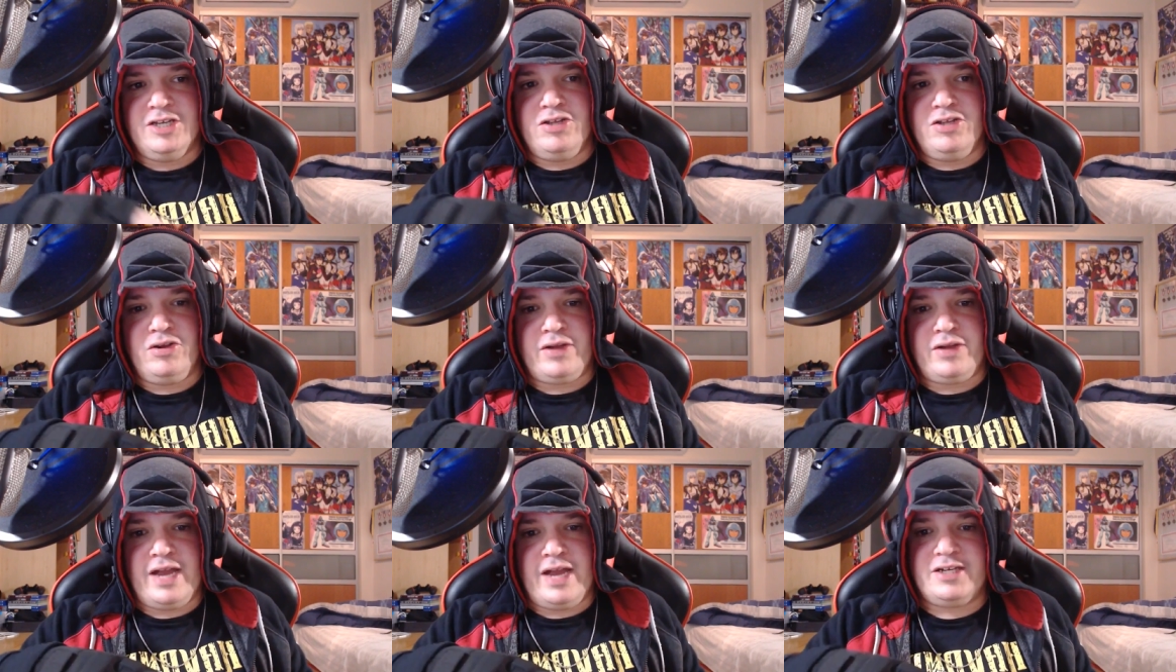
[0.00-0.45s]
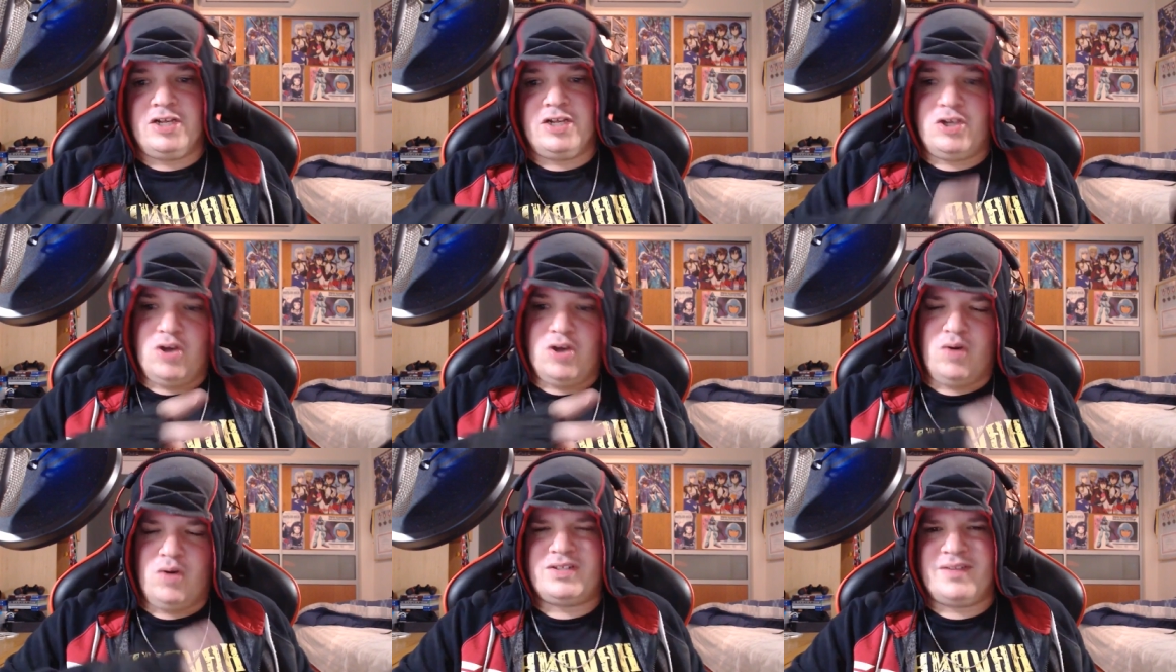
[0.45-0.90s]
you can actually
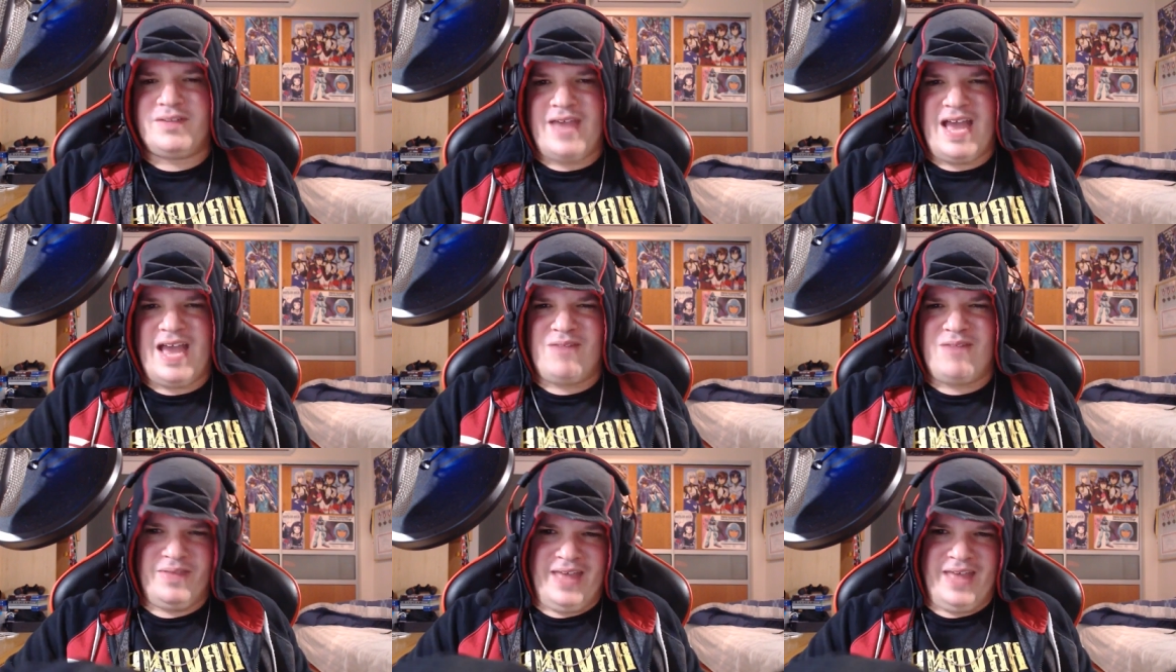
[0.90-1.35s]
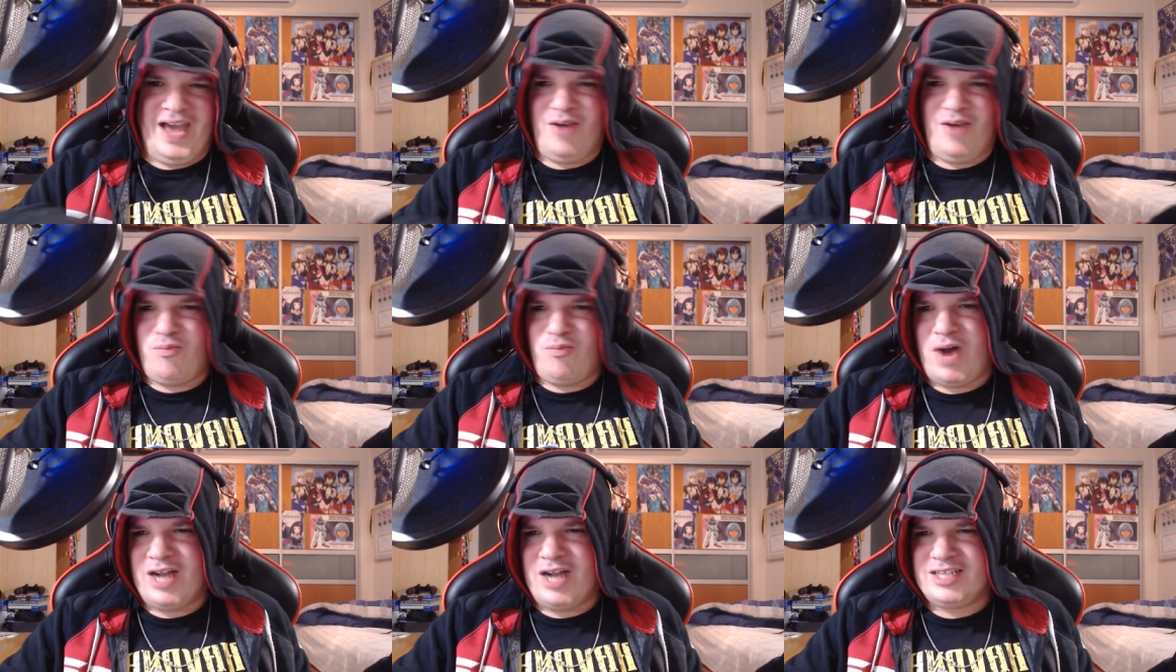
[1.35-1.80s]
go to that
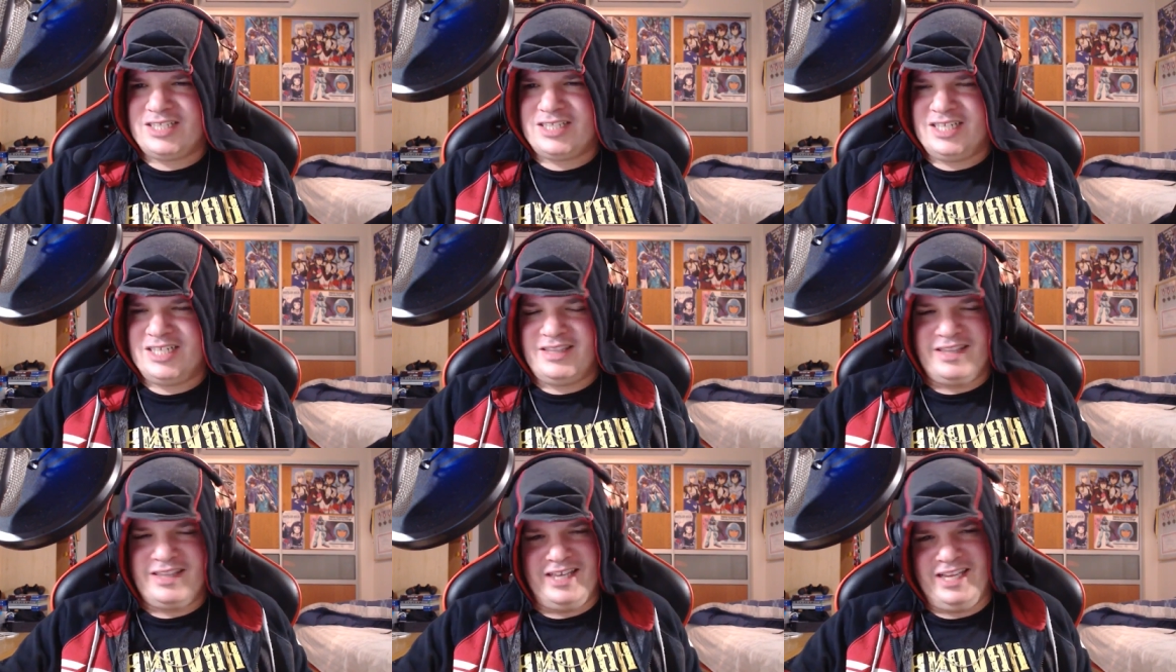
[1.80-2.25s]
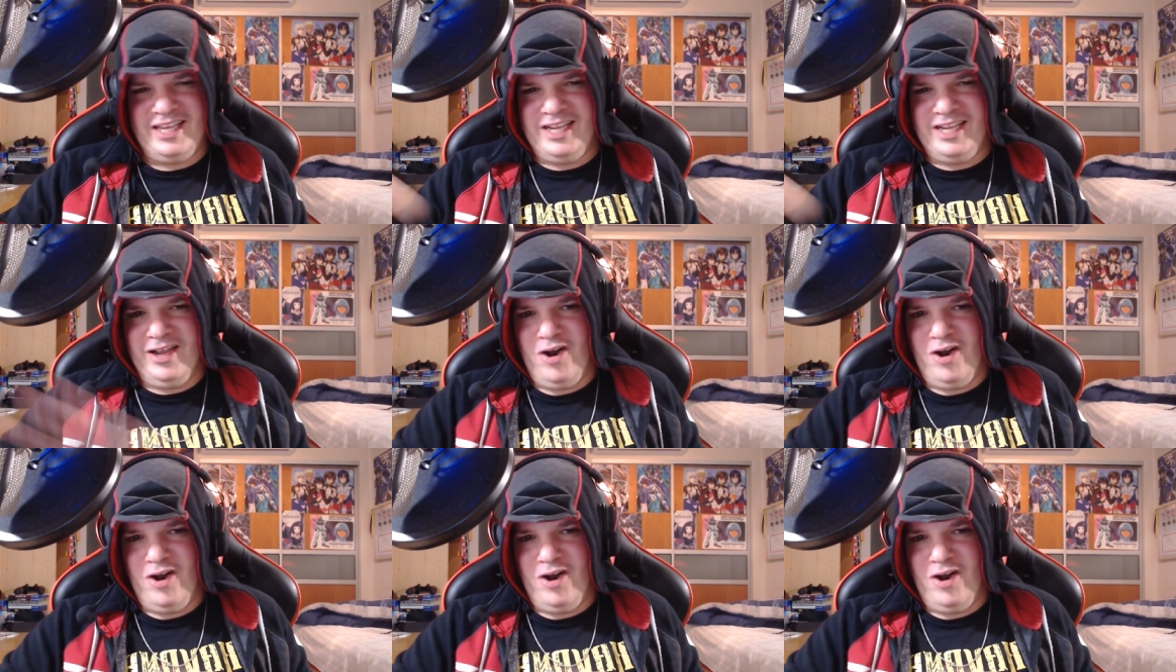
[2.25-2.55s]
without watching the